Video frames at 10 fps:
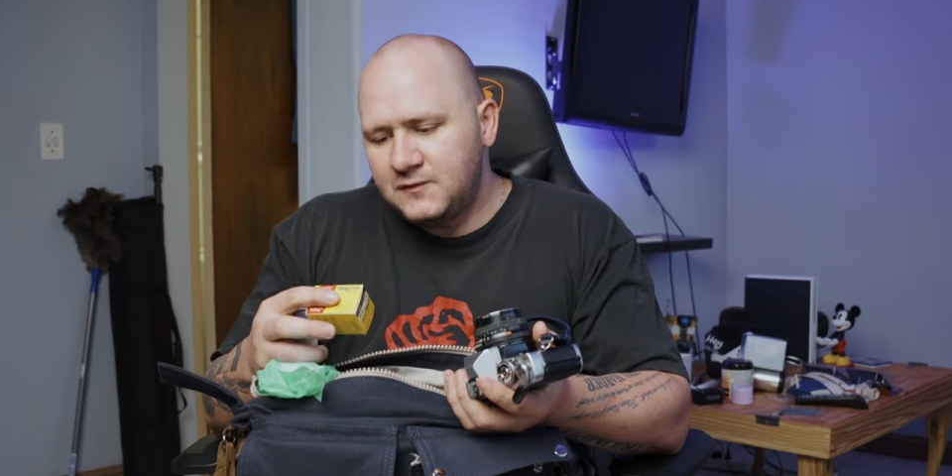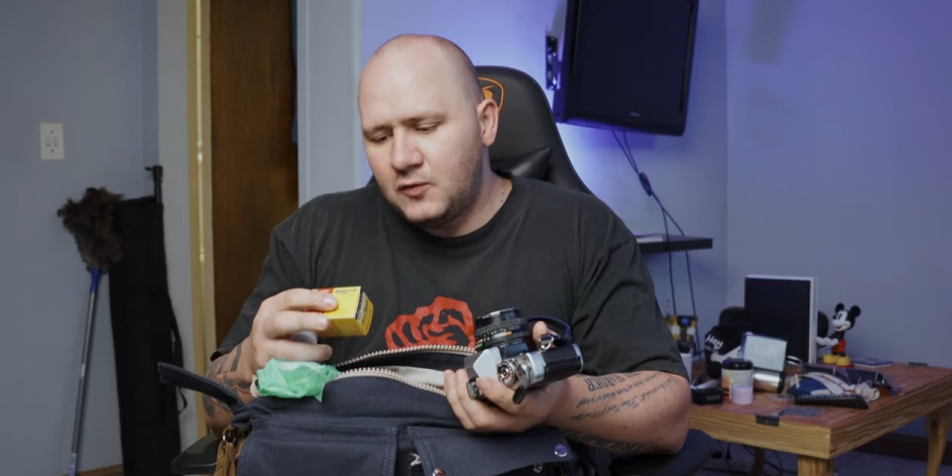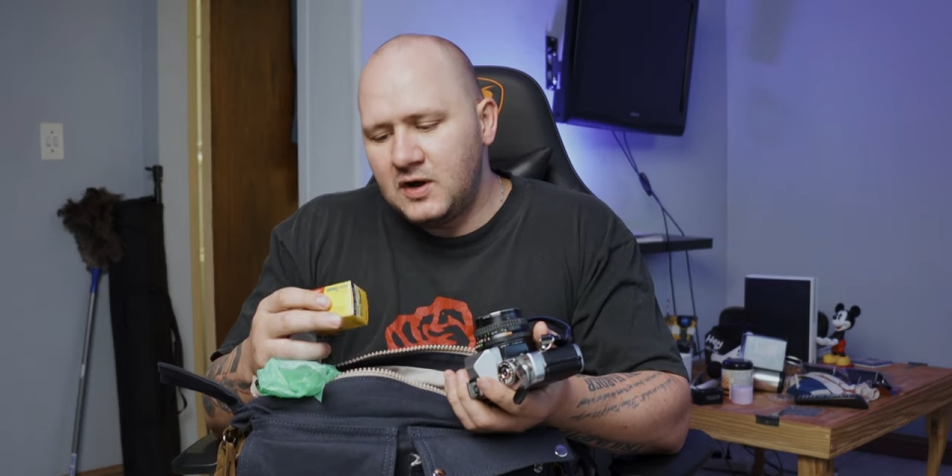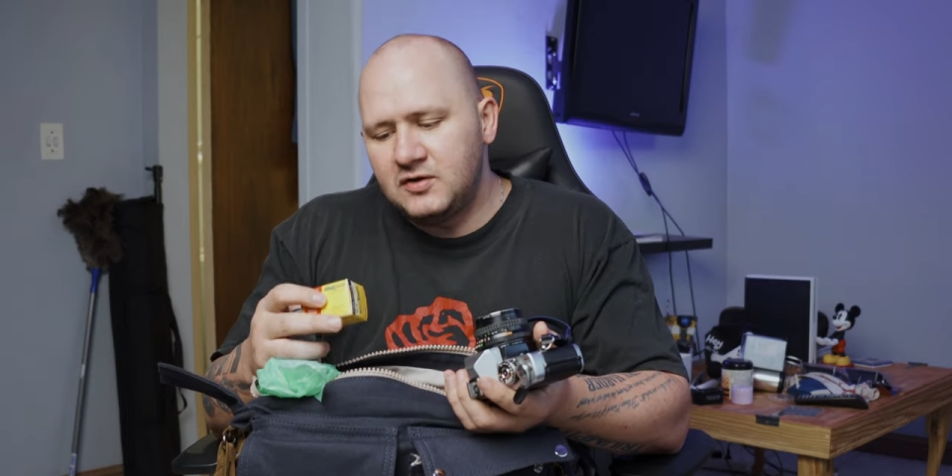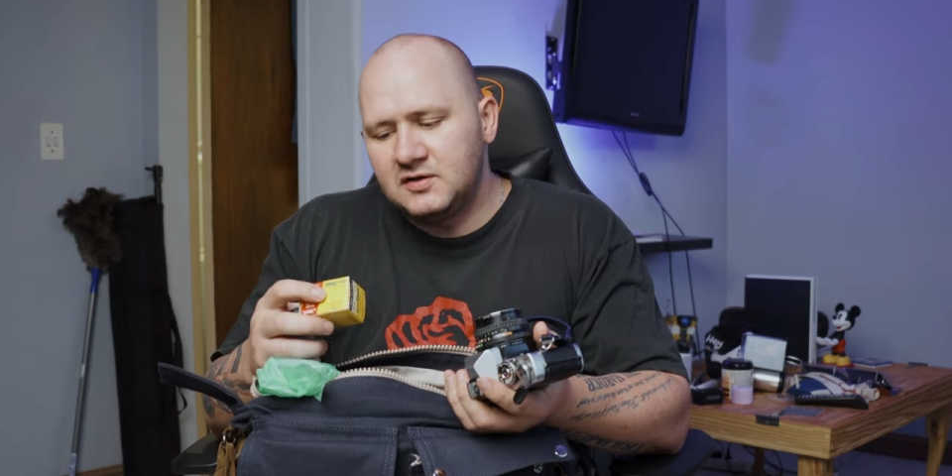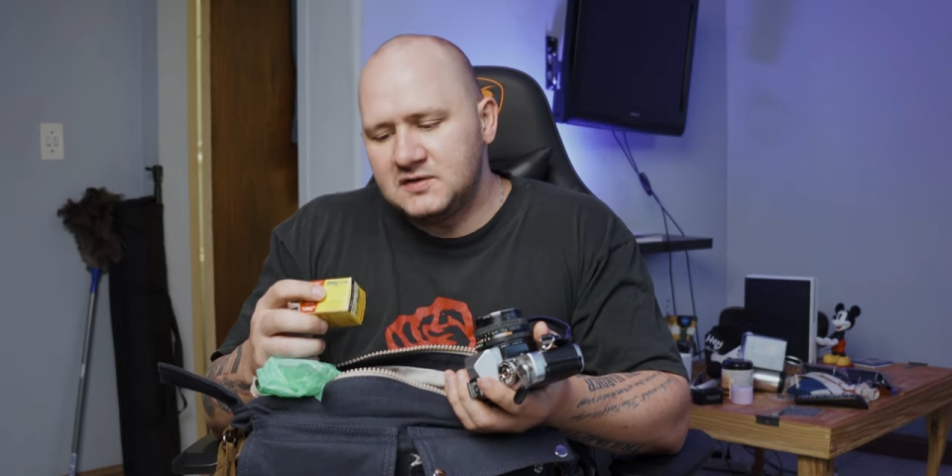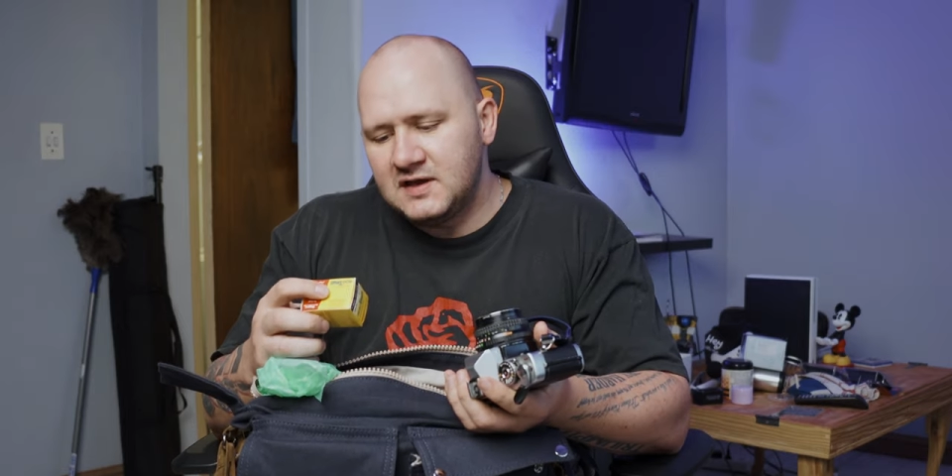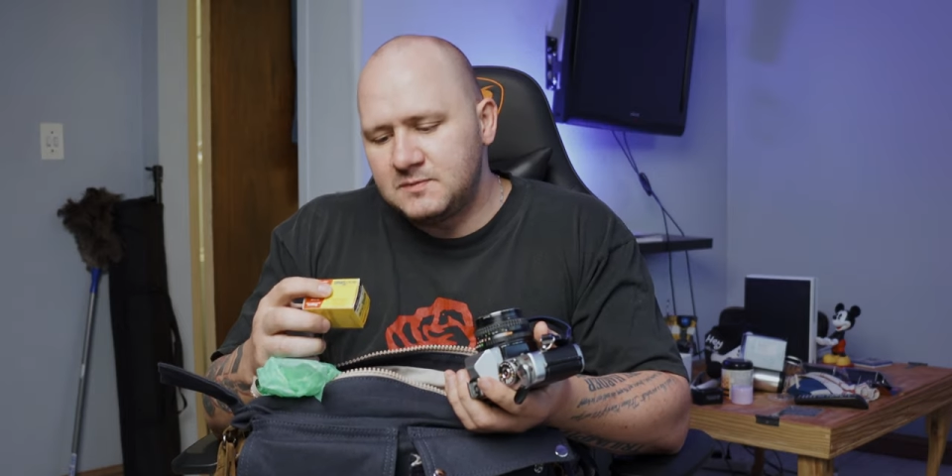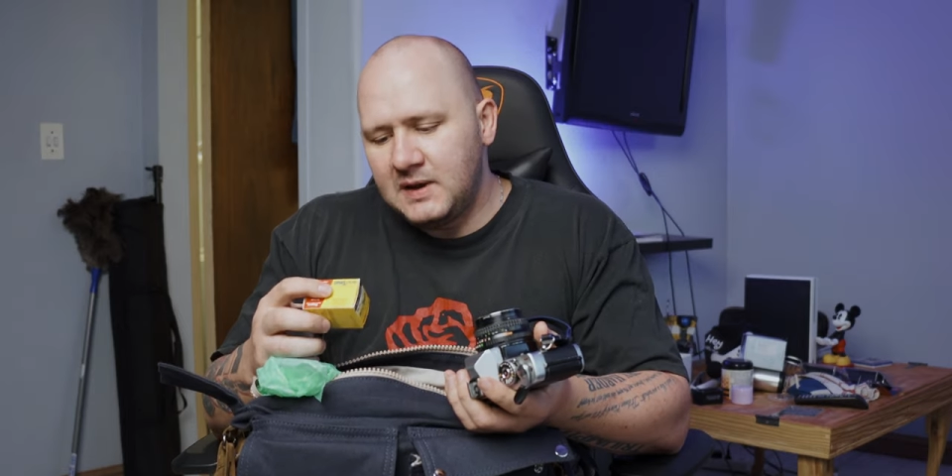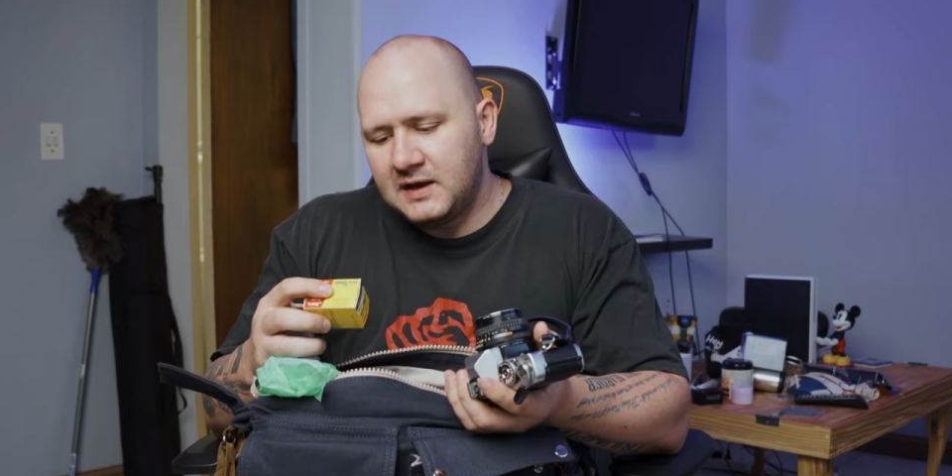400. So
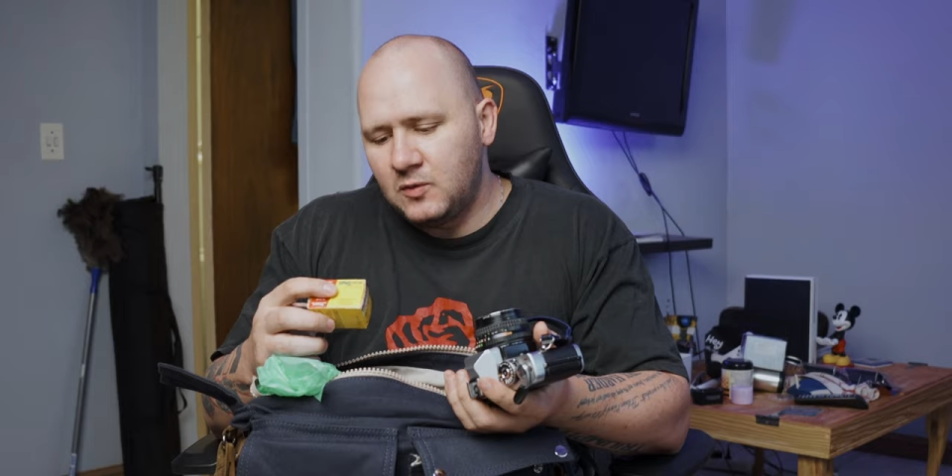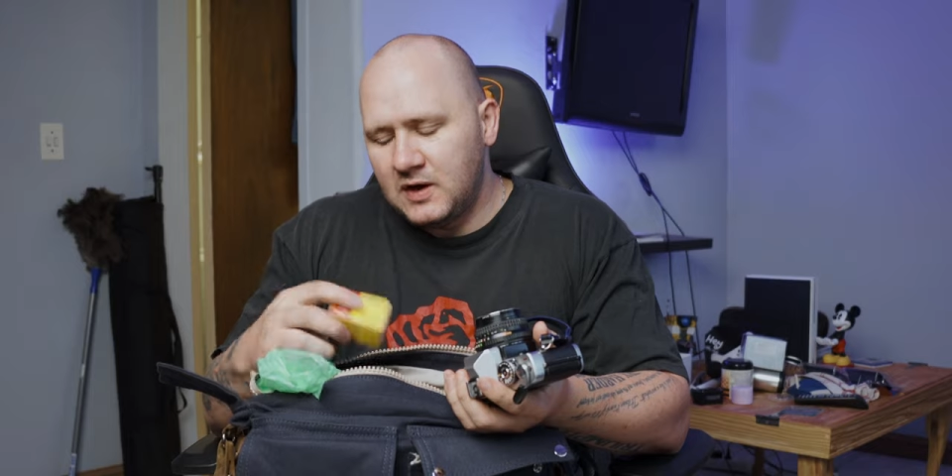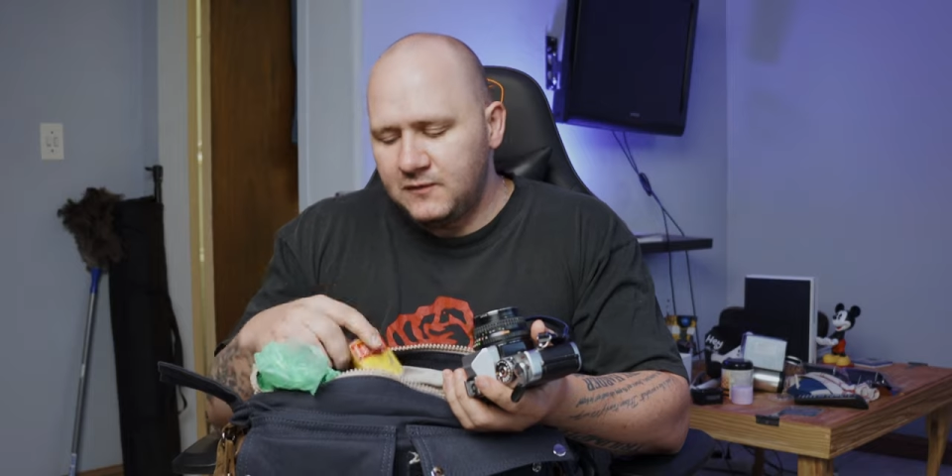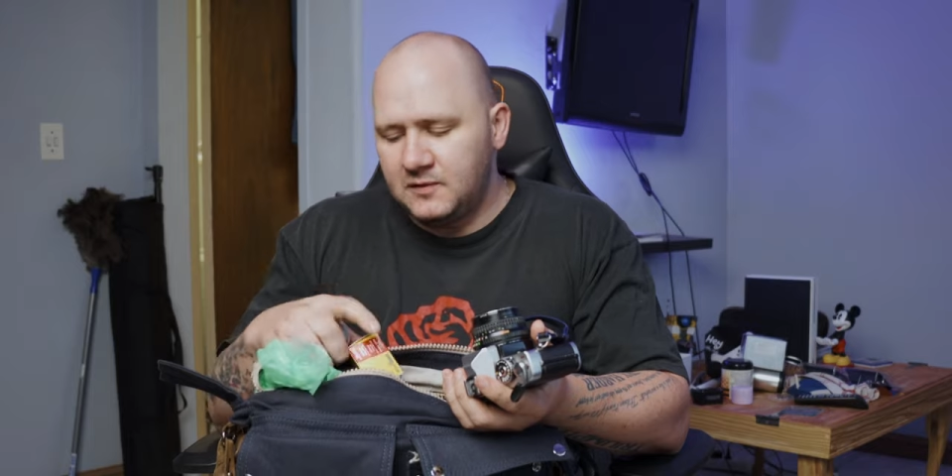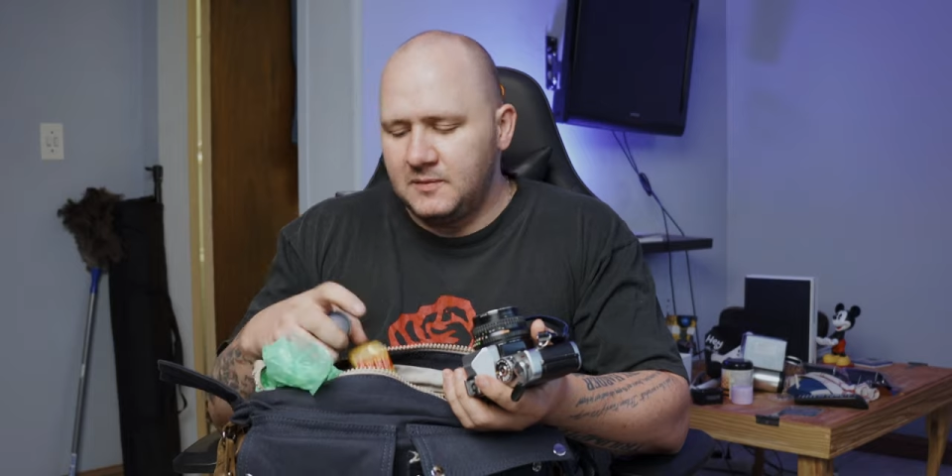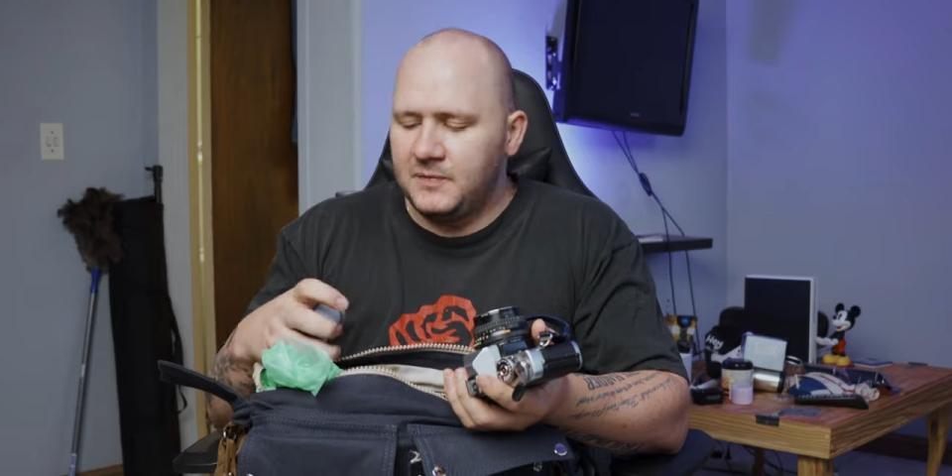that's black and white film.